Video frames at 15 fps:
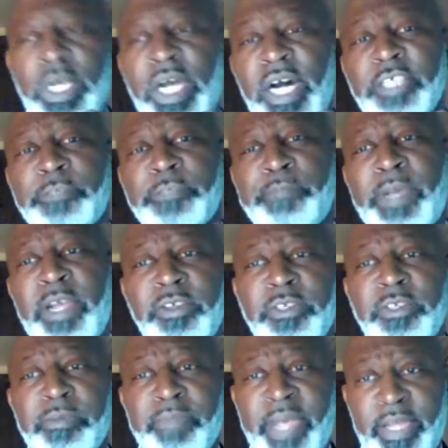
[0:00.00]
A
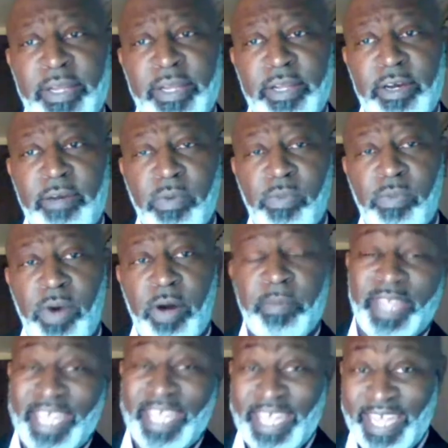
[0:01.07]
spiritual man love a
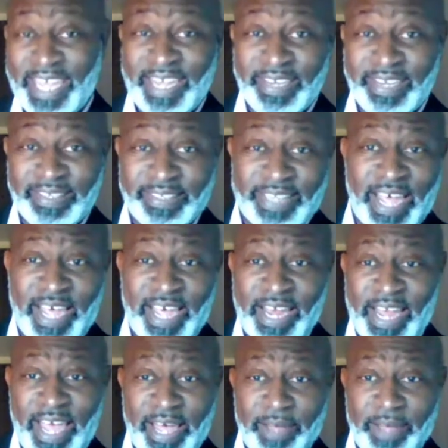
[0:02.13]
woman inside
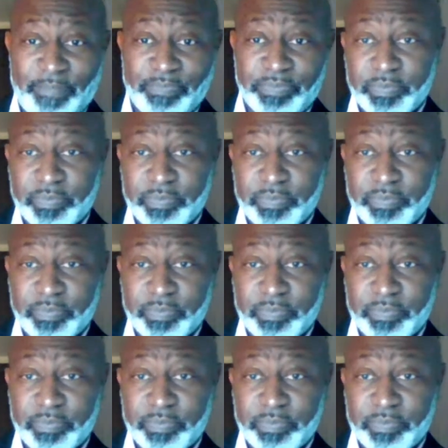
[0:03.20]
out.